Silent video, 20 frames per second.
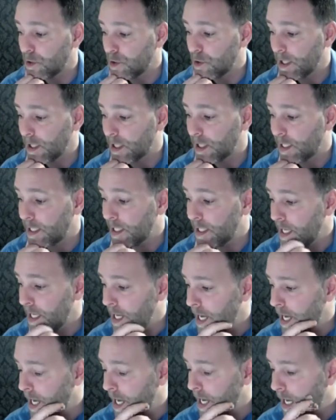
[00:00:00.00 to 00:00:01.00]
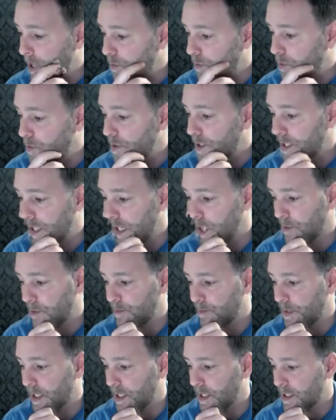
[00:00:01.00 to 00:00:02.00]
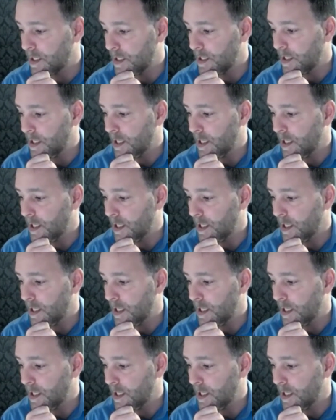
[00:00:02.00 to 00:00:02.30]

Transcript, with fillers: locally. How will this help me?